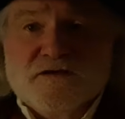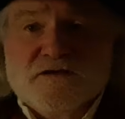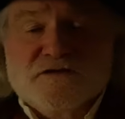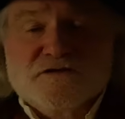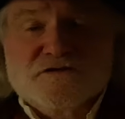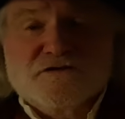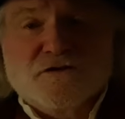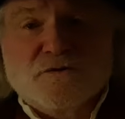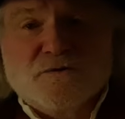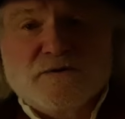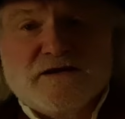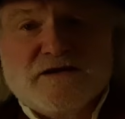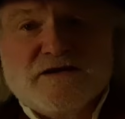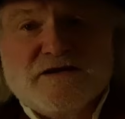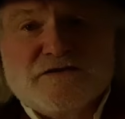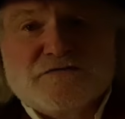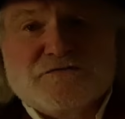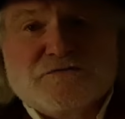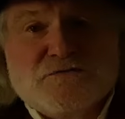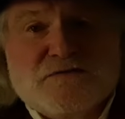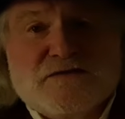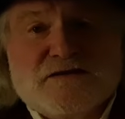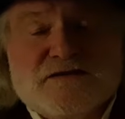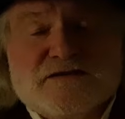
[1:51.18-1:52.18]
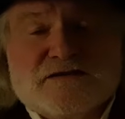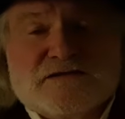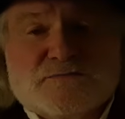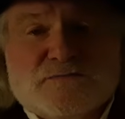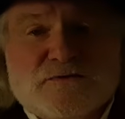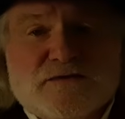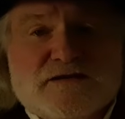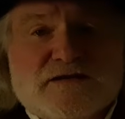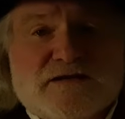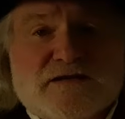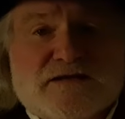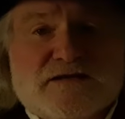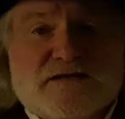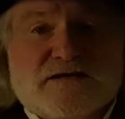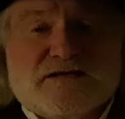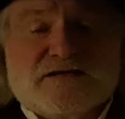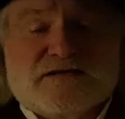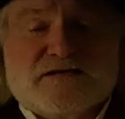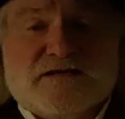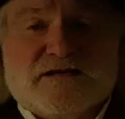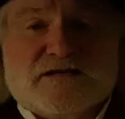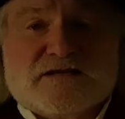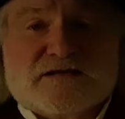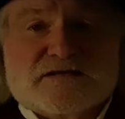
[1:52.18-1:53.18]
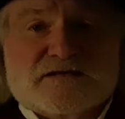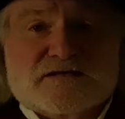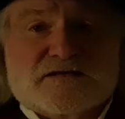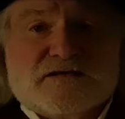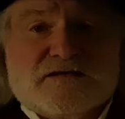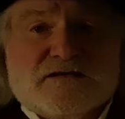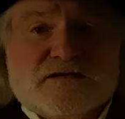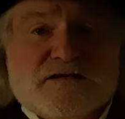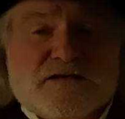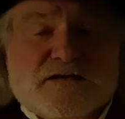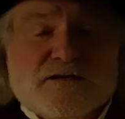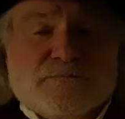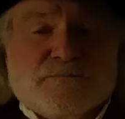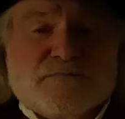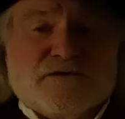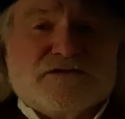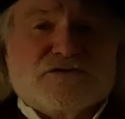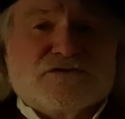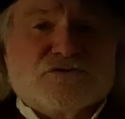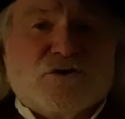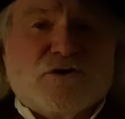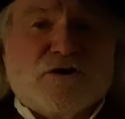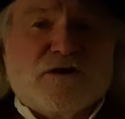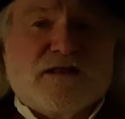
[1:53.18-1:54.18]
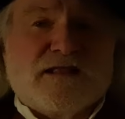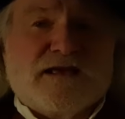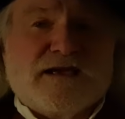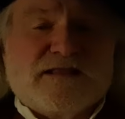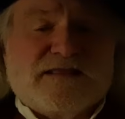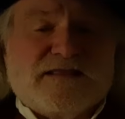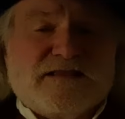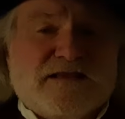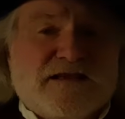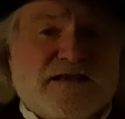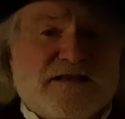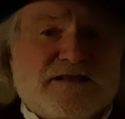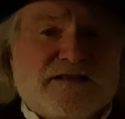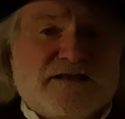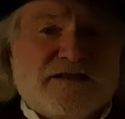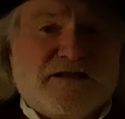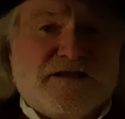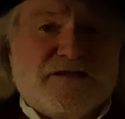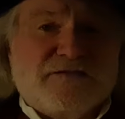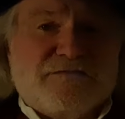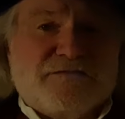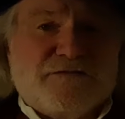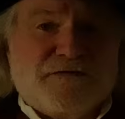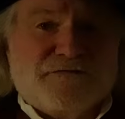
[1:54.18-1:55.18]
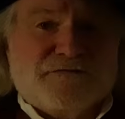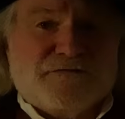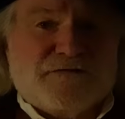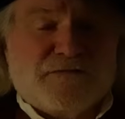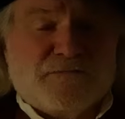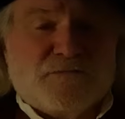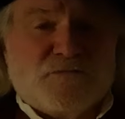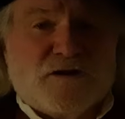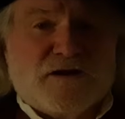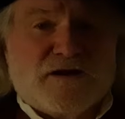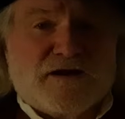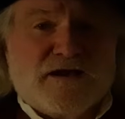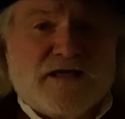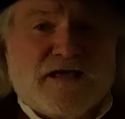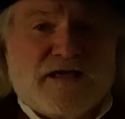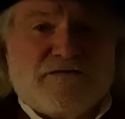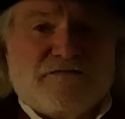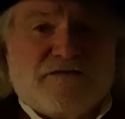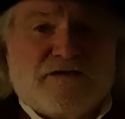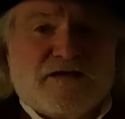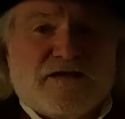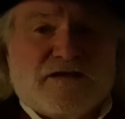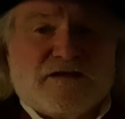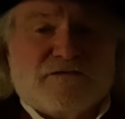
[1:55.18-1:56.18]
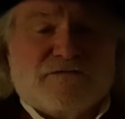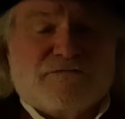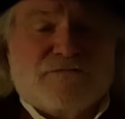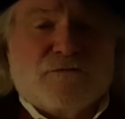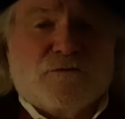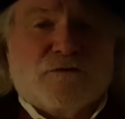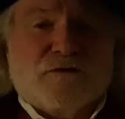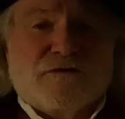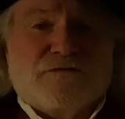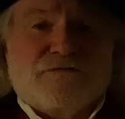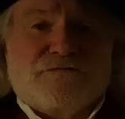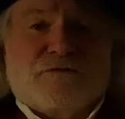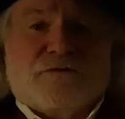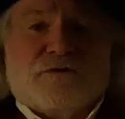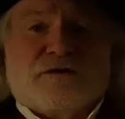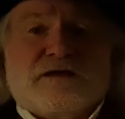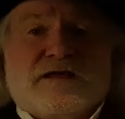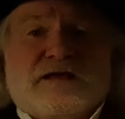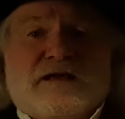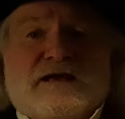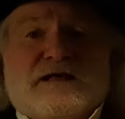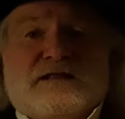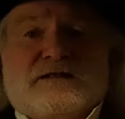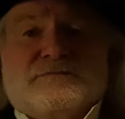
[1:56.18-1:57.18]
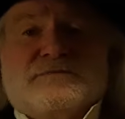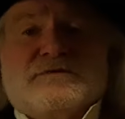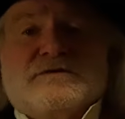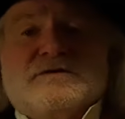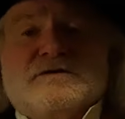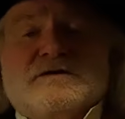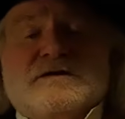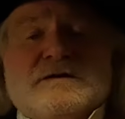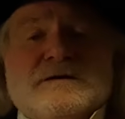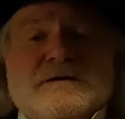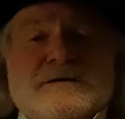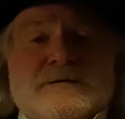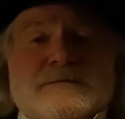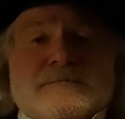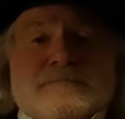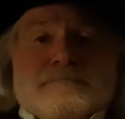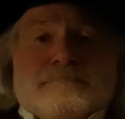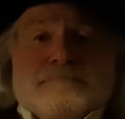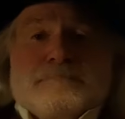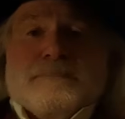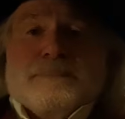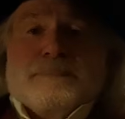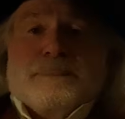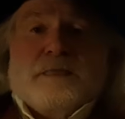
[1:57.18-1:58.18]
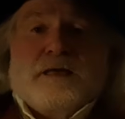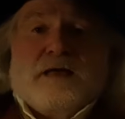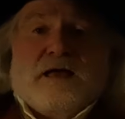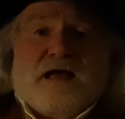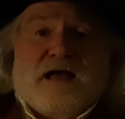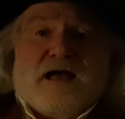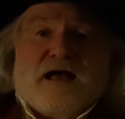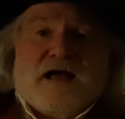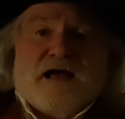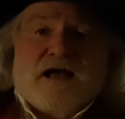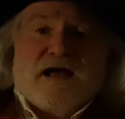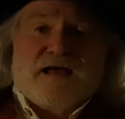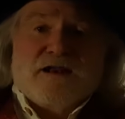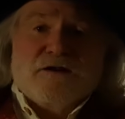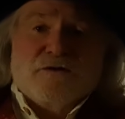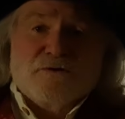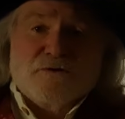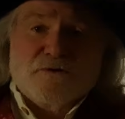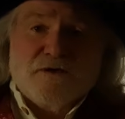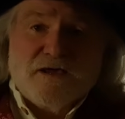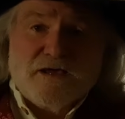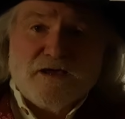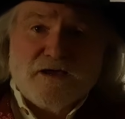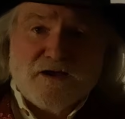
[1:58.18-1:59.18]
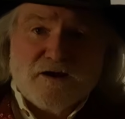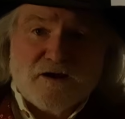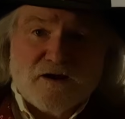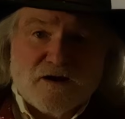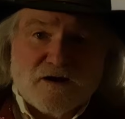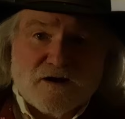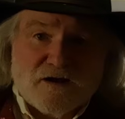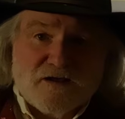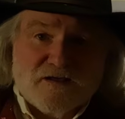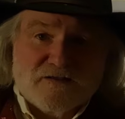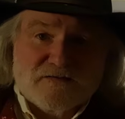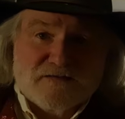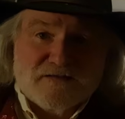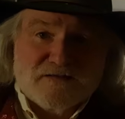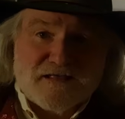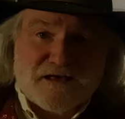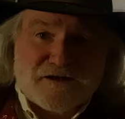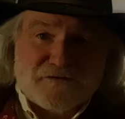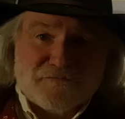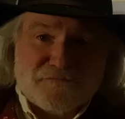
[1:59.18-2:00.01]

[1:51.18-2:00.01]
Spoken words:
So in history, this one didn't exist. But sort of like the 1851 Navy in 44 caliber, I don't care. It's a lot